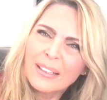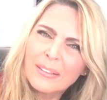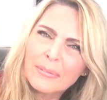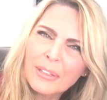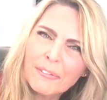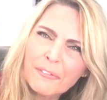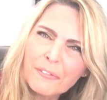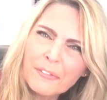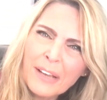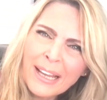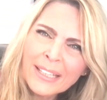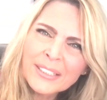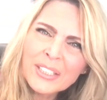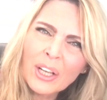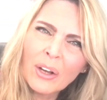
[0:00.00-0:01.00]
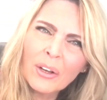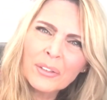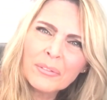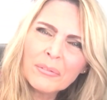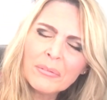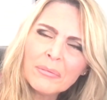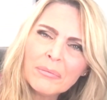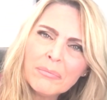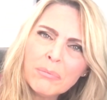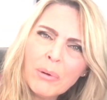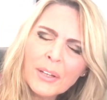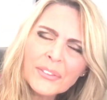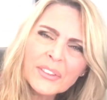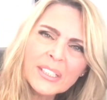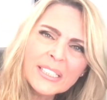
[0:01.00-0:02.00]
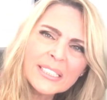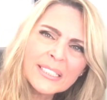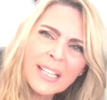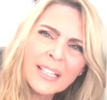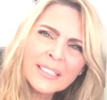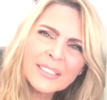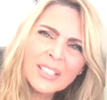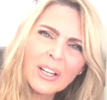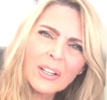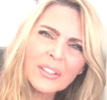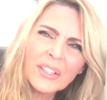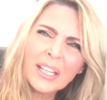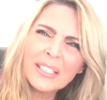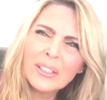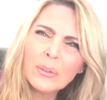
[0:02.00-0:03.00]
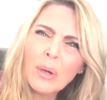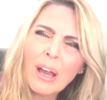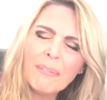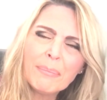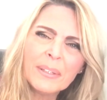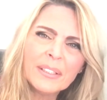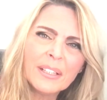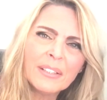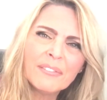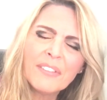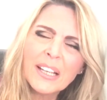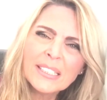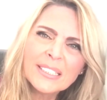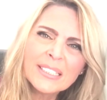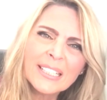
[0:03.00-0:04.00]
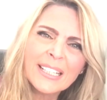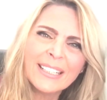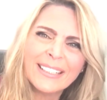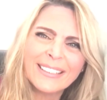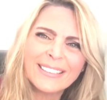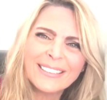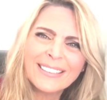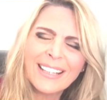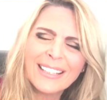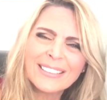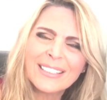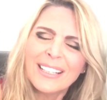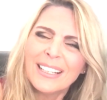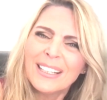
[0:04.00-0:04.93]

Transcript: reflect on what these things are that you have been investing in that